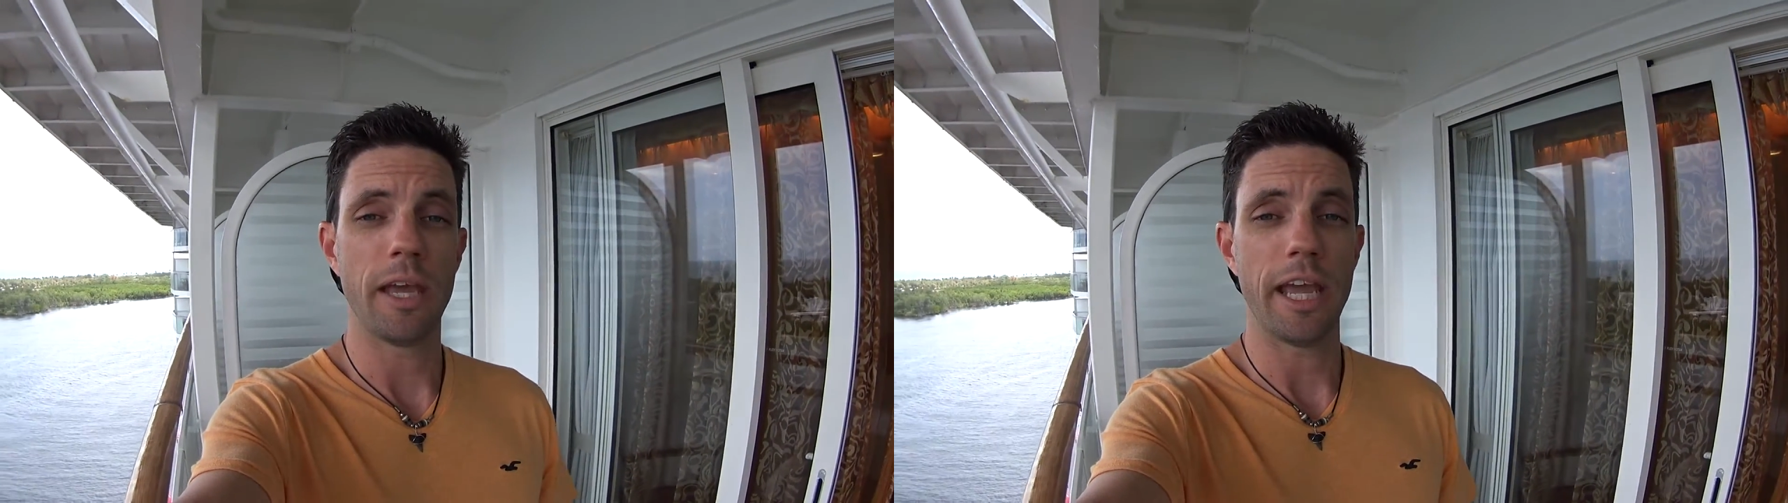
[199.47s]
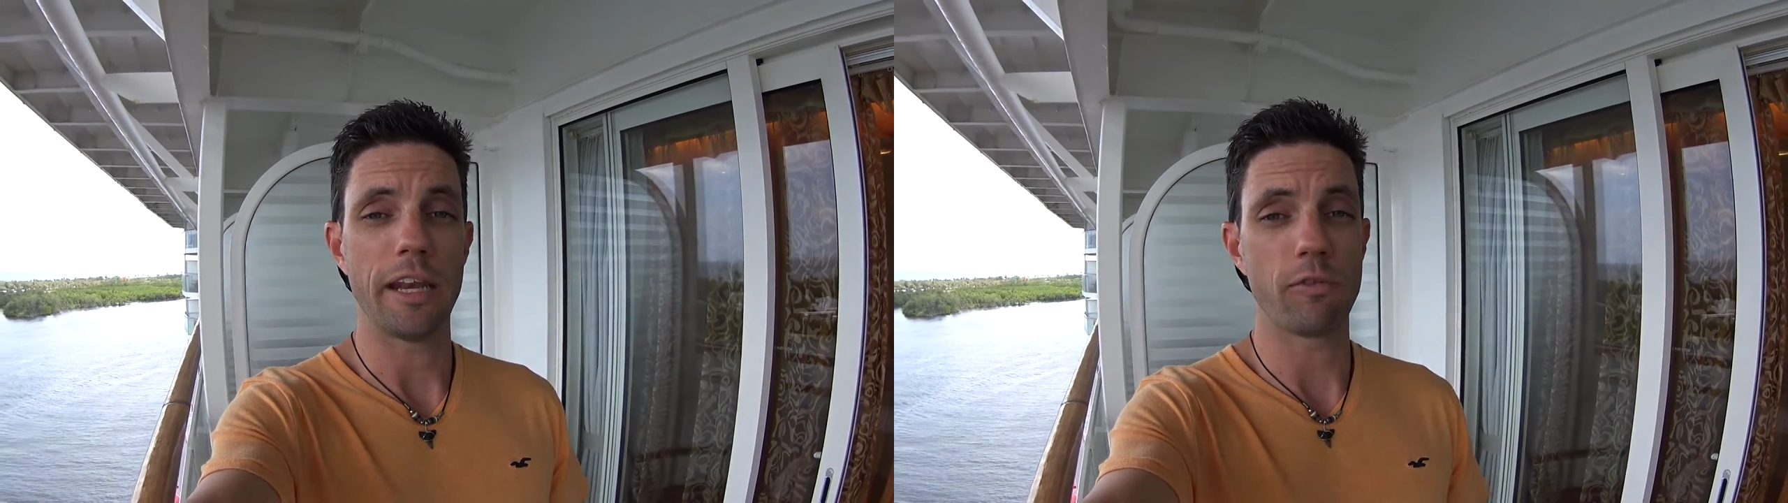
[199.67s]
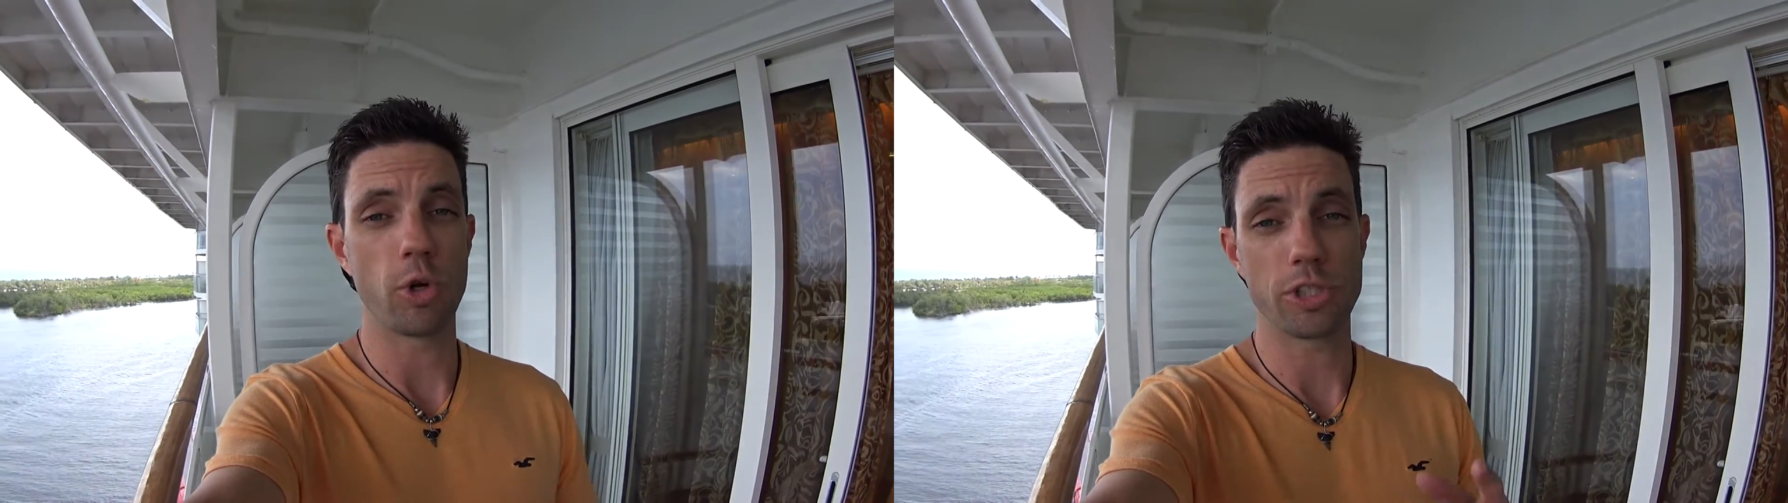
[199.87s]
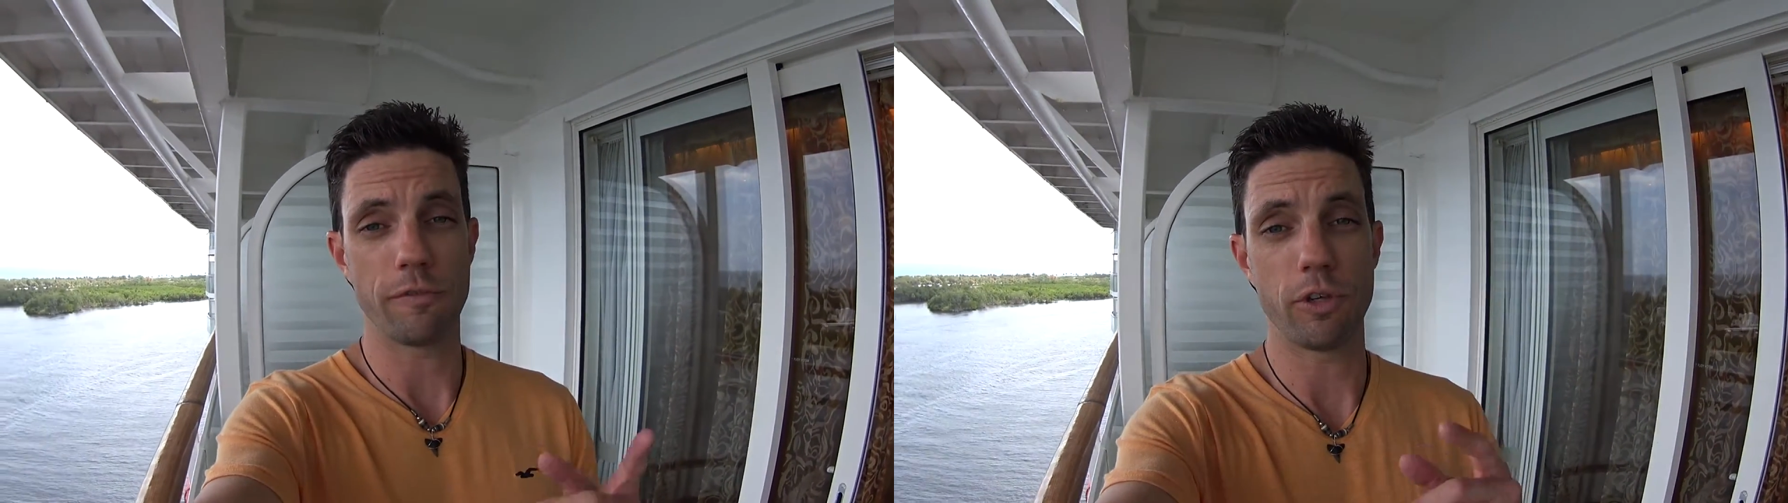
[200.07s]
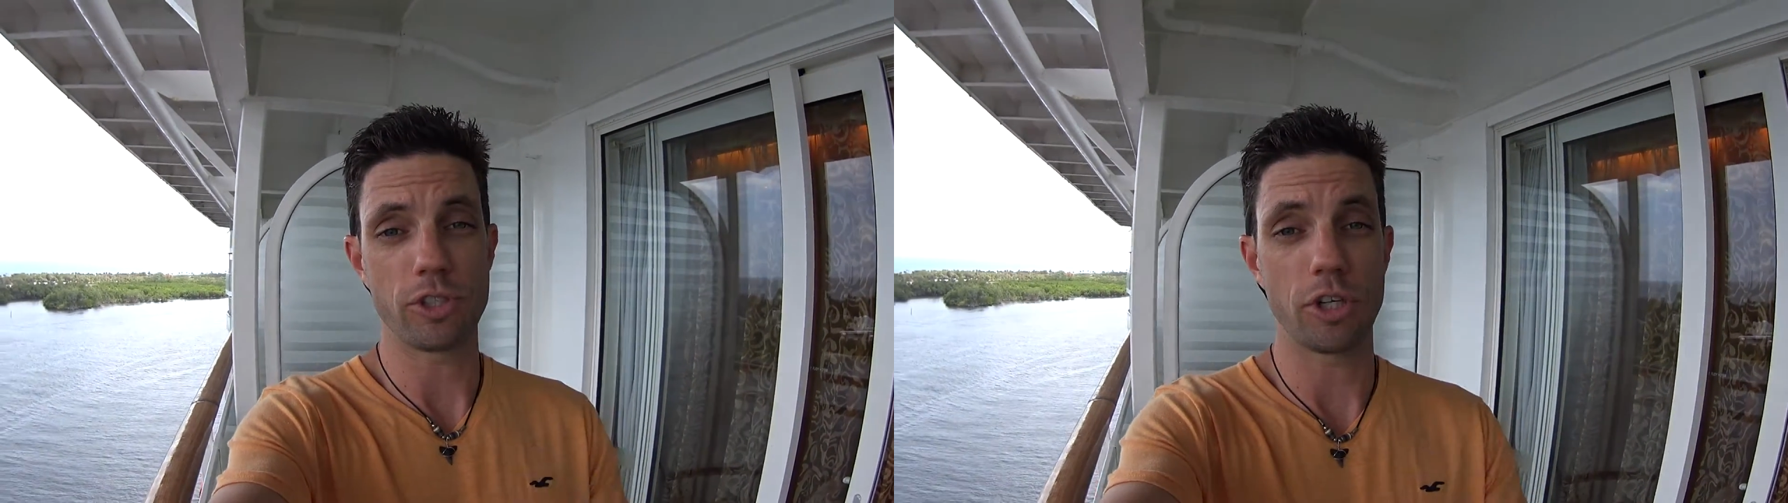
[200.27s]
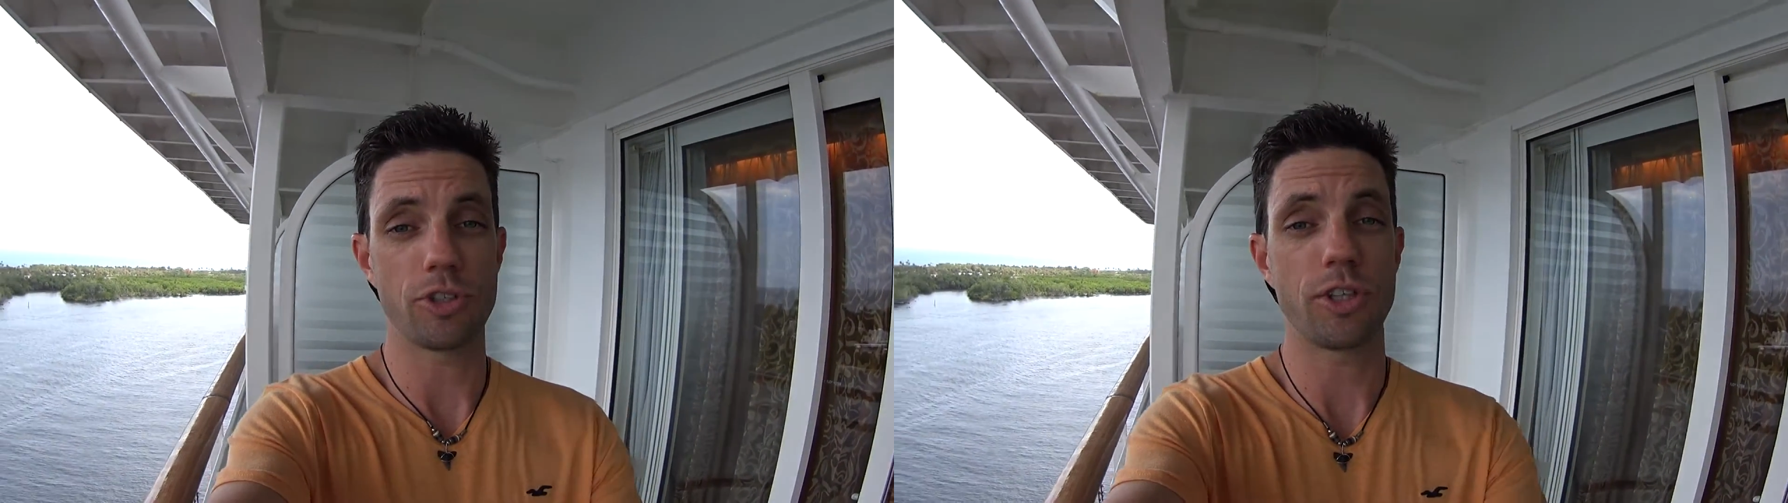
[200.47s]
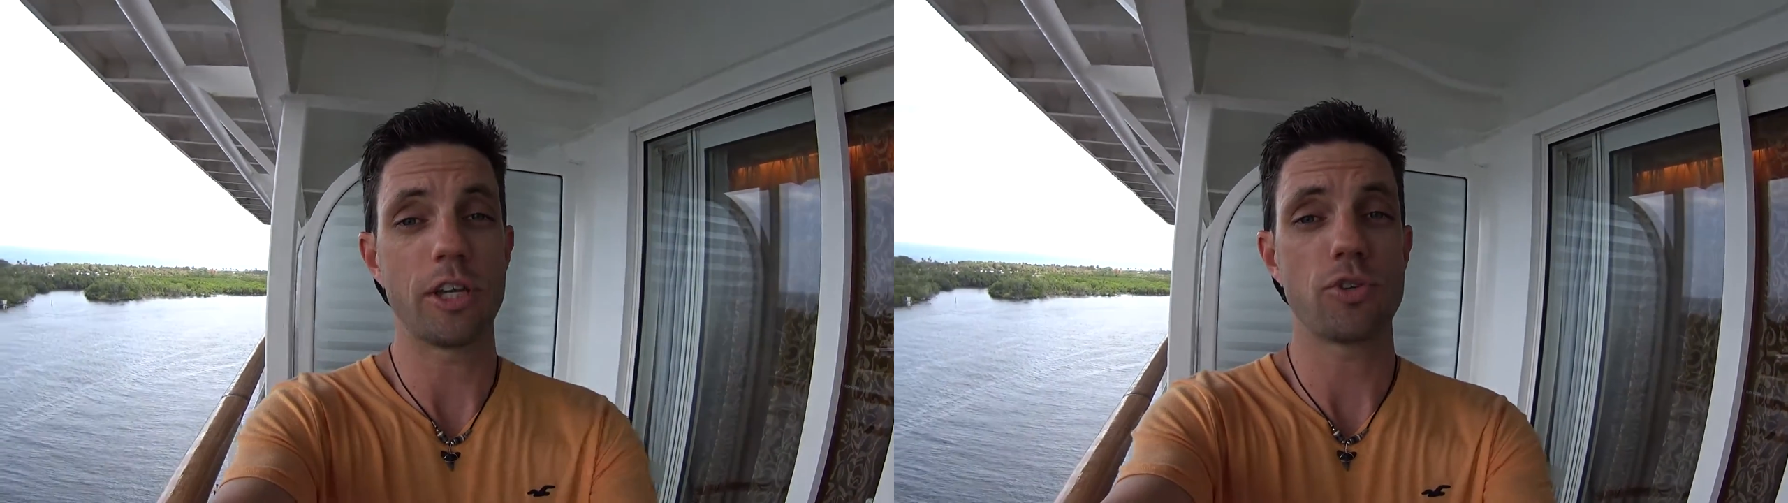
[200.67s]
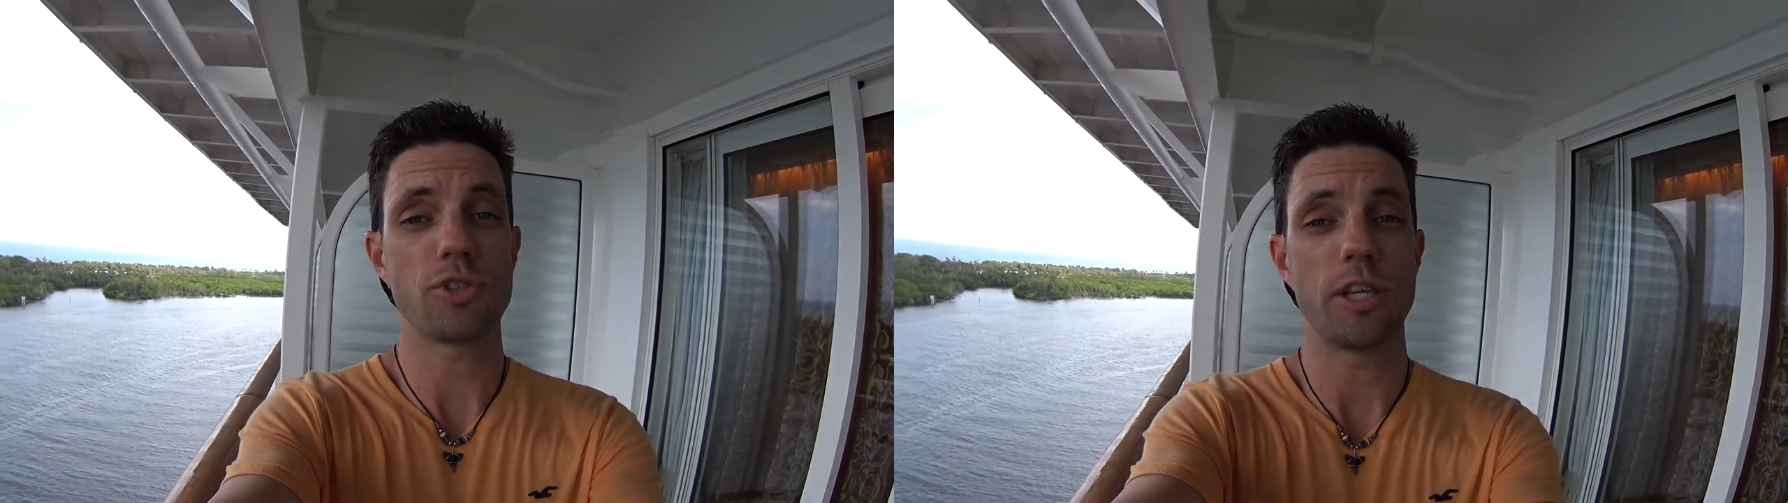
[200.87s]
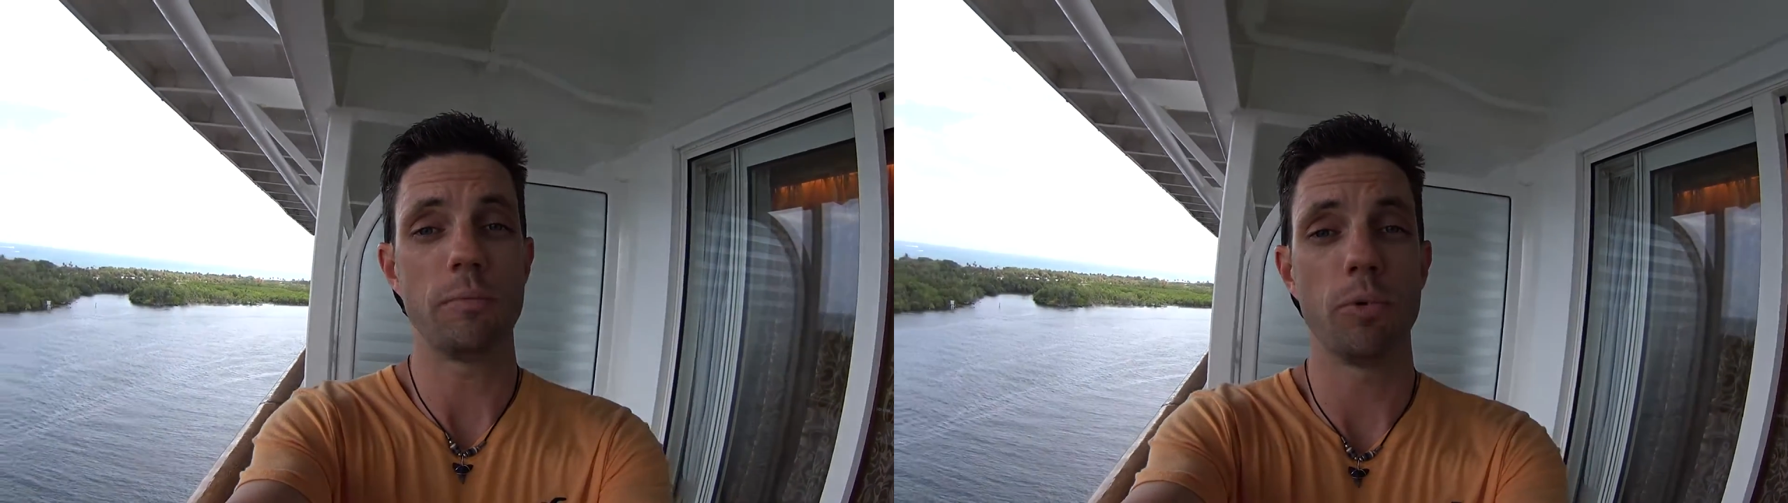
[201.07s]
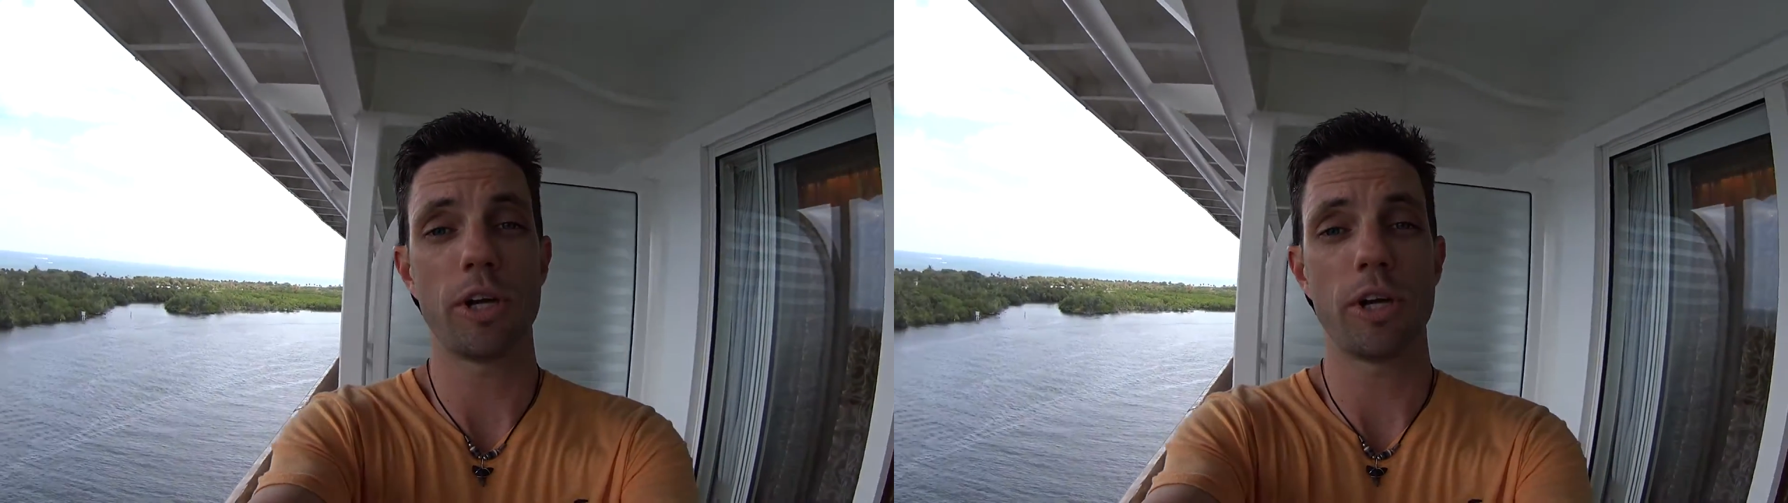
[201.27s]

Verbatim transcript: And of course, if you're seriously interested in